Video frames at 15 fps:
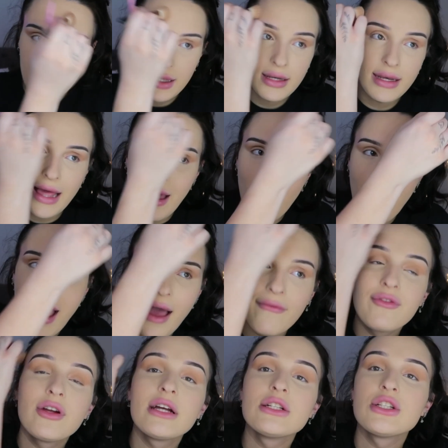Now,
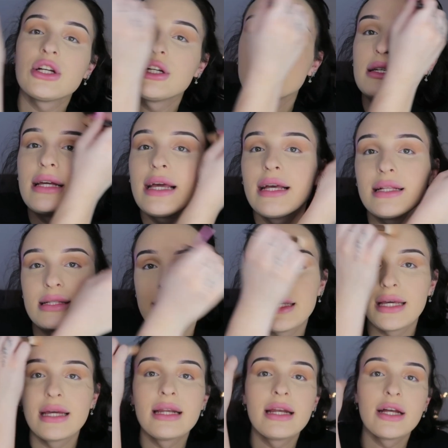after I turned
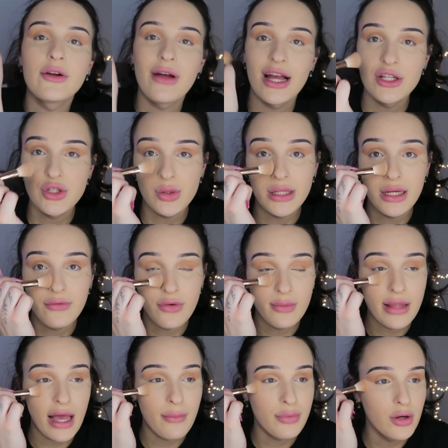18 and I graduated from
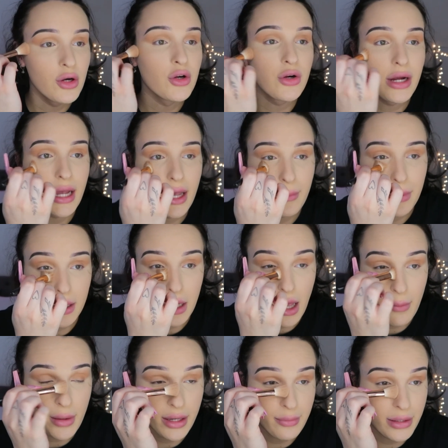that program and
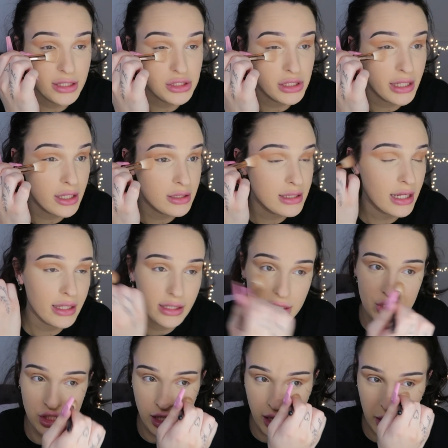got my patient care
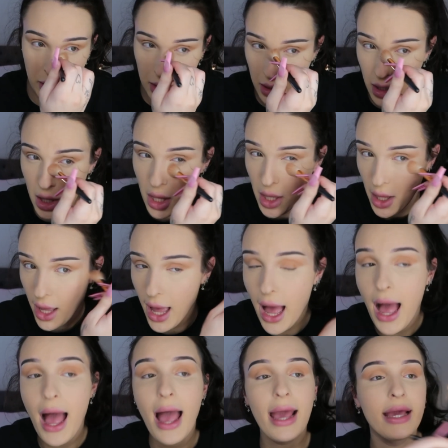technician,
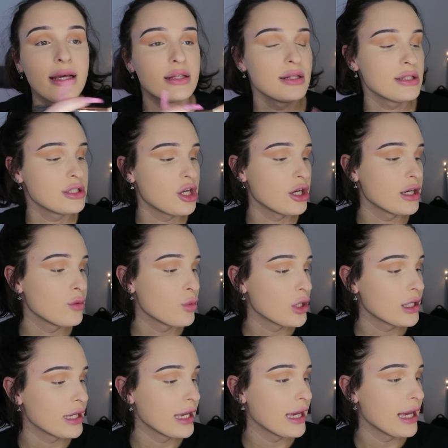I started
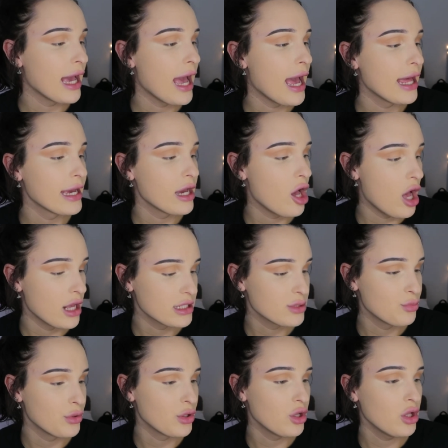working at a
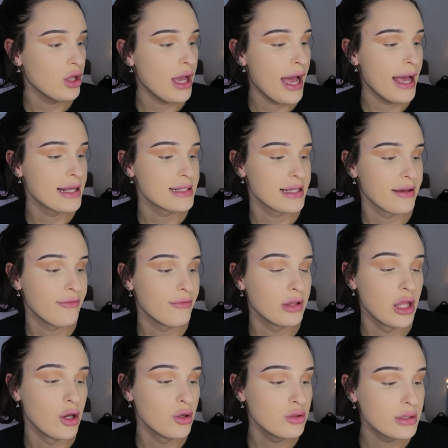hospital as a
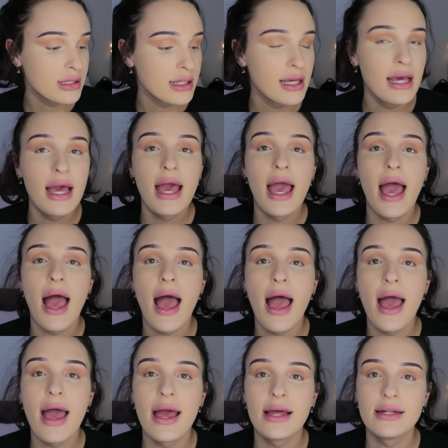float,
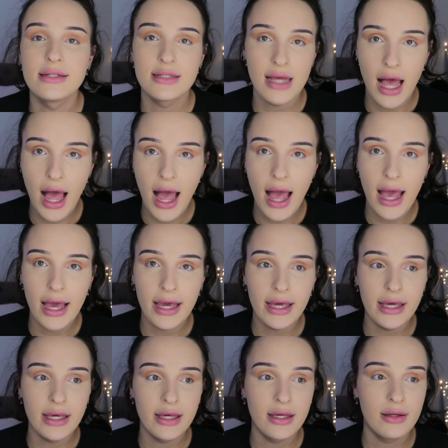and
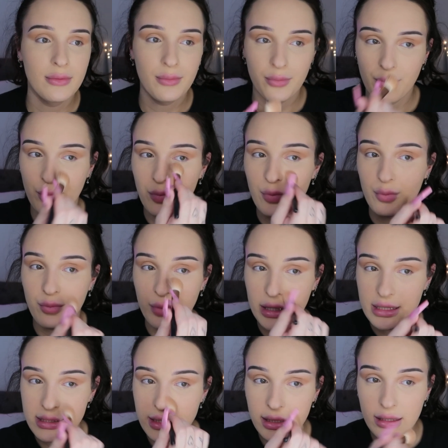I
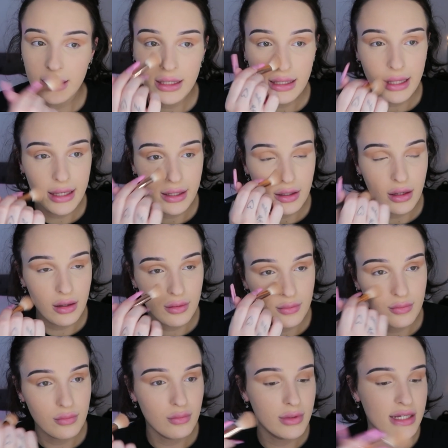basically like
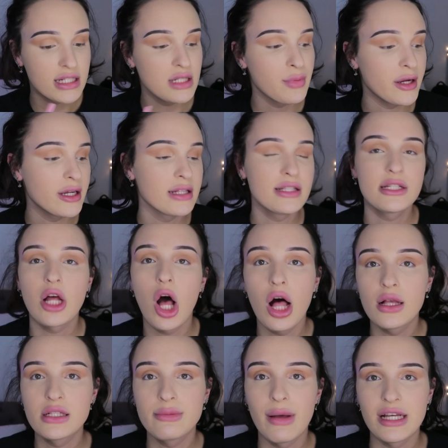experienced
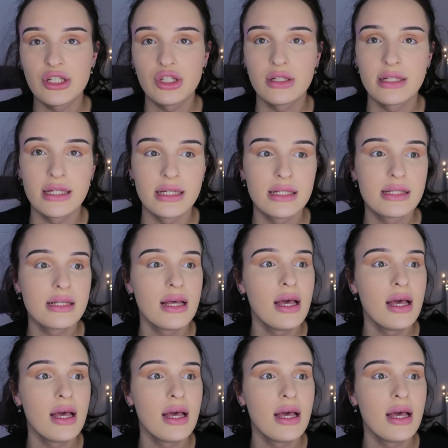all specialties.